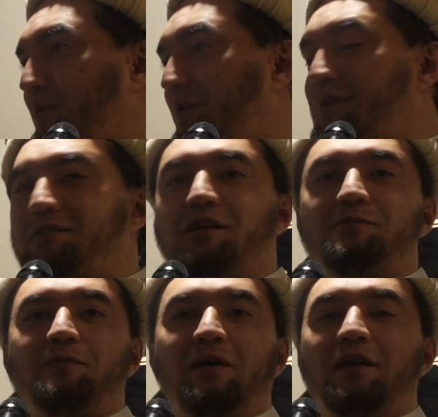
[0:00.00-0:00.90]
When he
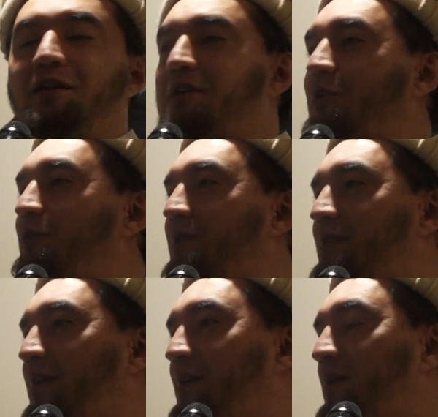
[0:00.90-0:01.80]
says, Malik
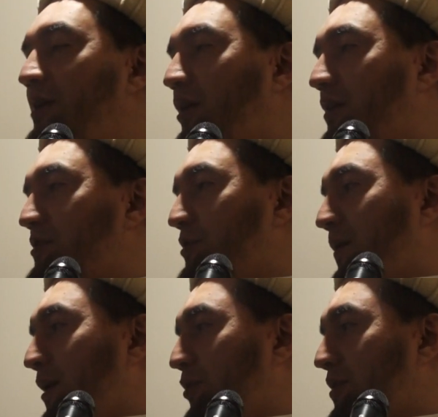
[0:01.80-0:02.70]
Yawmuddin, Allah
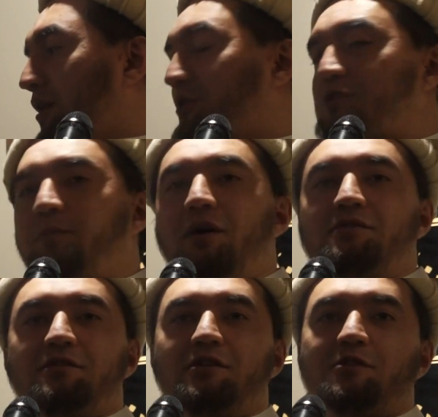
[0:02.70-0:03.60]
subhanahu wa ta'ala
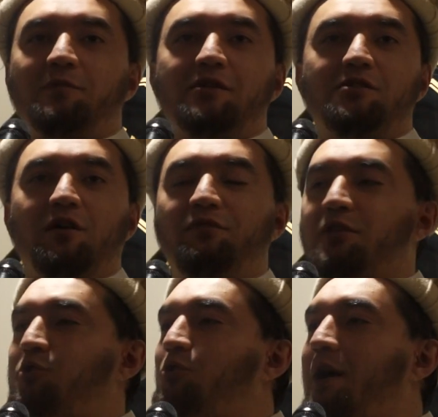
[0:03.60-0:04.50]
responds and says, my
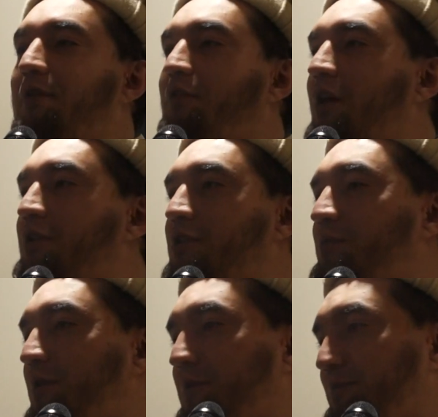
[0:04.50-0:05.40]
servant, you have honored
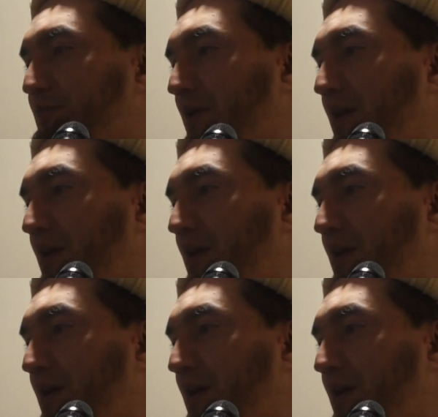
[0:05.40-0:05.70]
me.